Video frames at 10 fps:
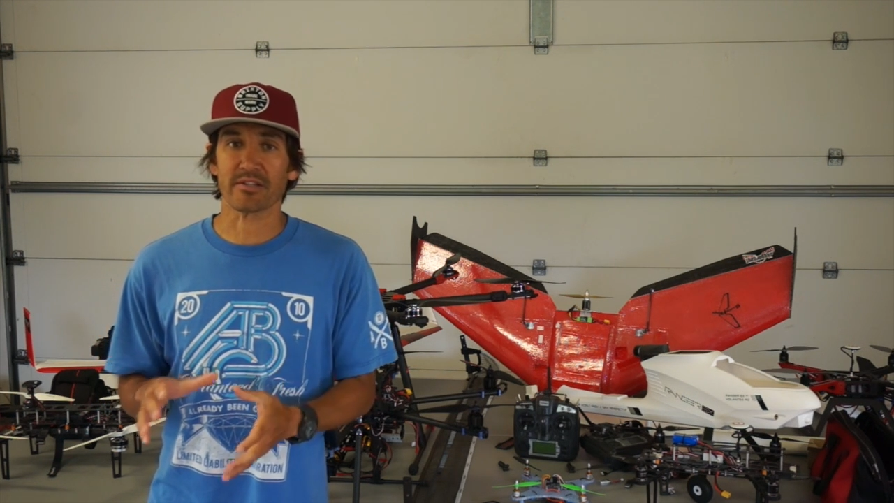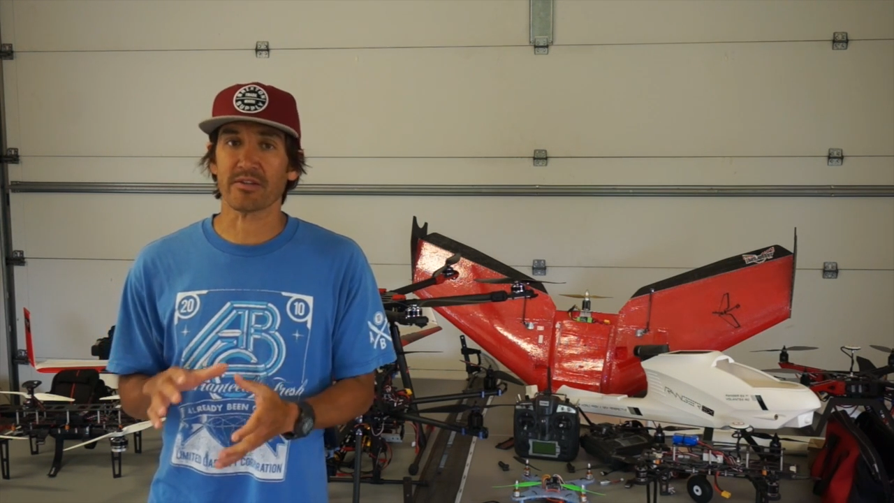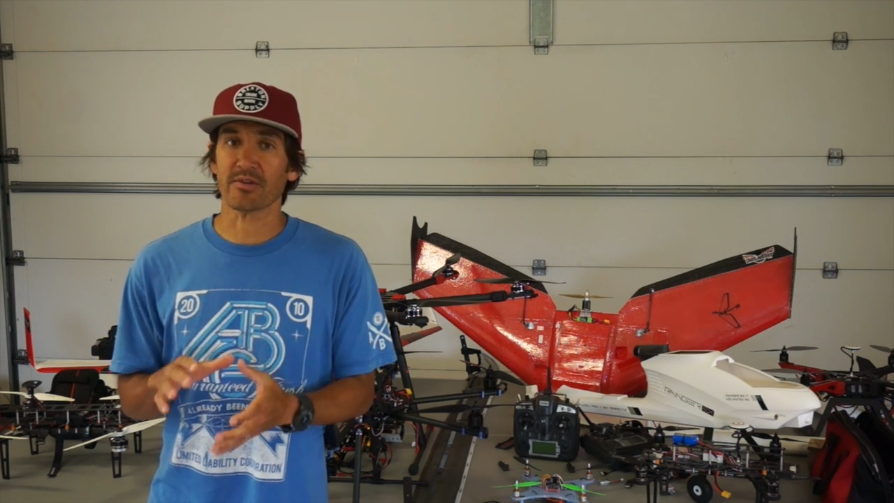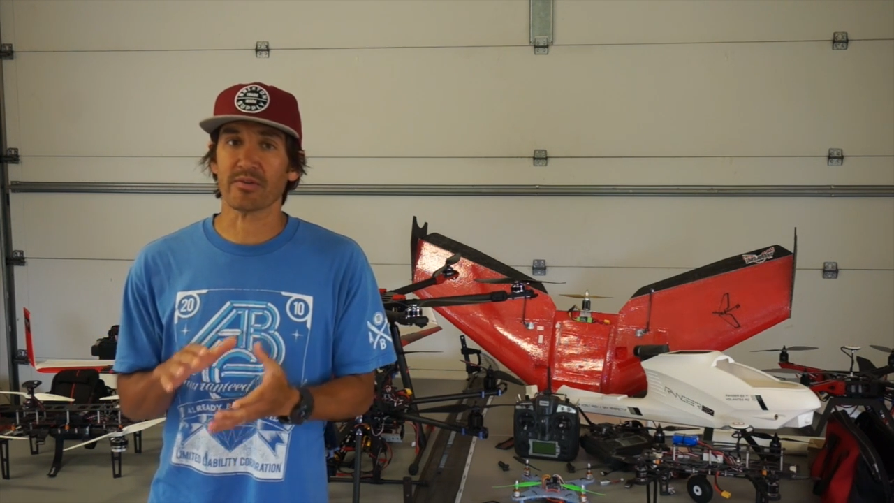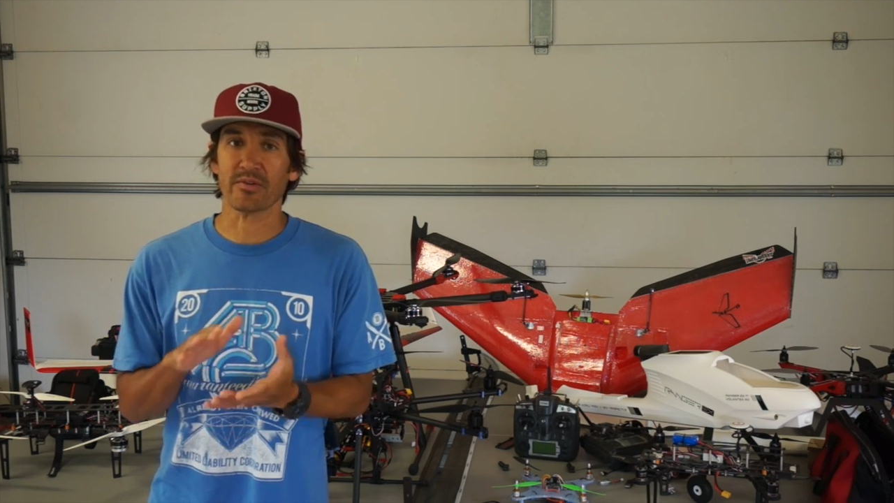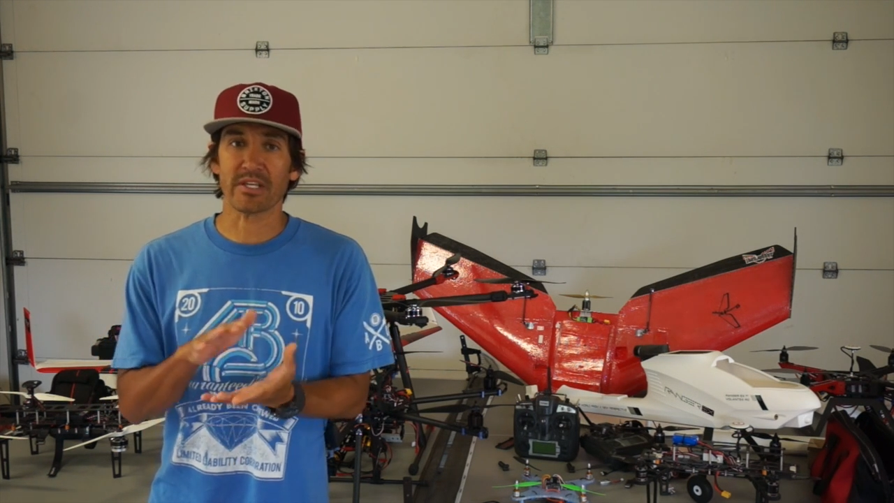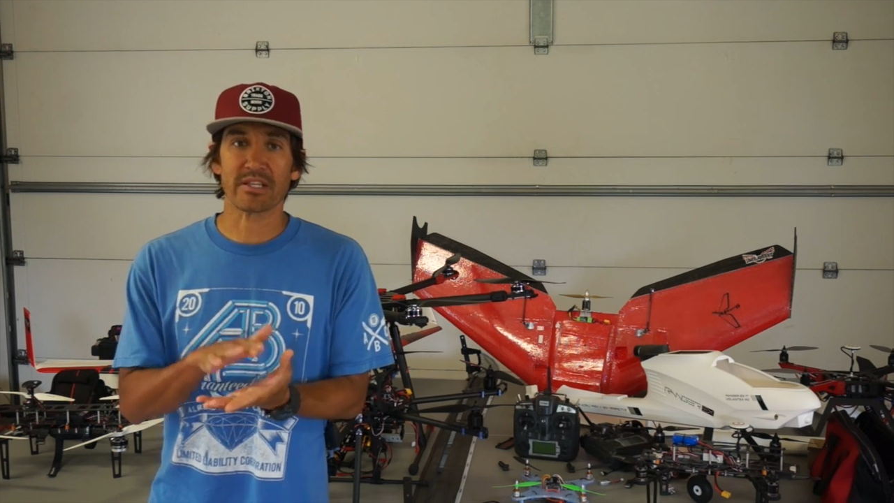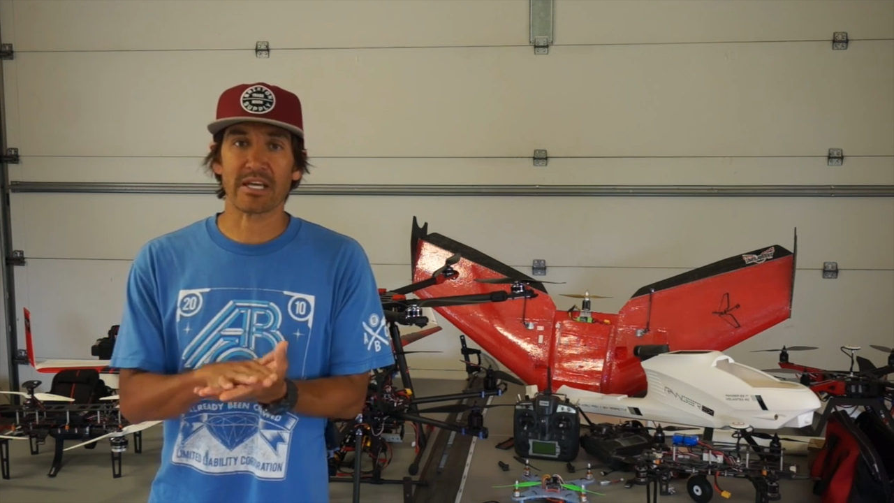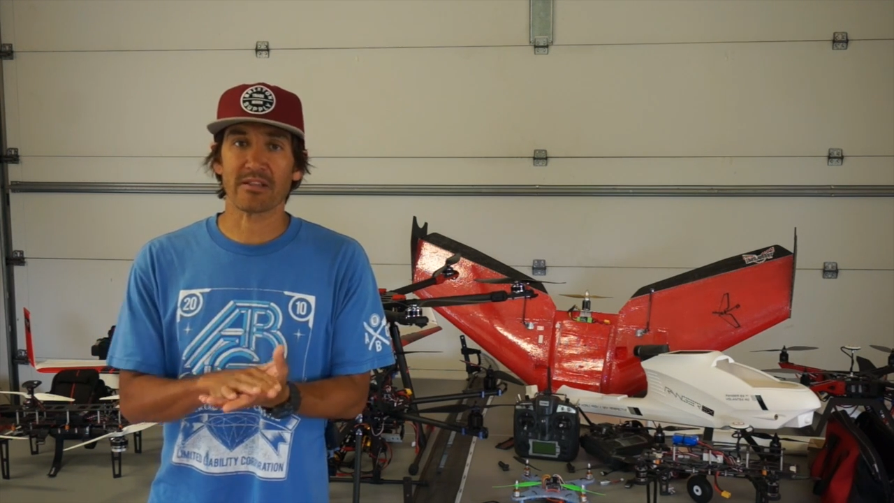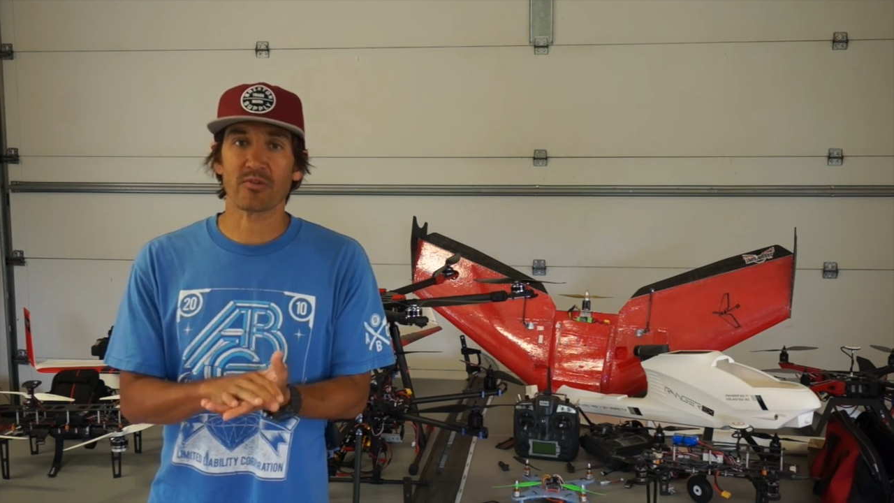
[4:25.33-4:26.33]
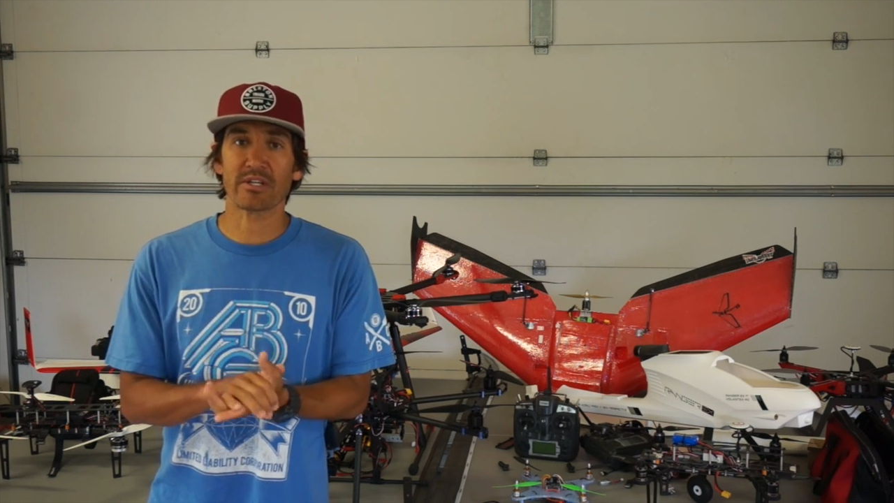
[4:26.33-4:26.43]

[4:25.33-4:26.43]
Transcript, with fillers: So you get that